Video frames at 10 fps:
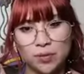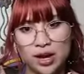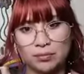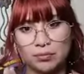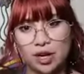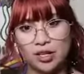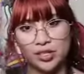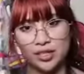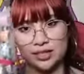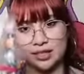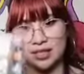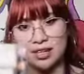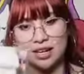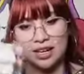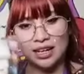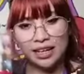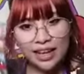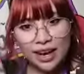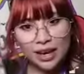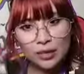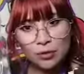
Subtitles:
paint brushes. Again,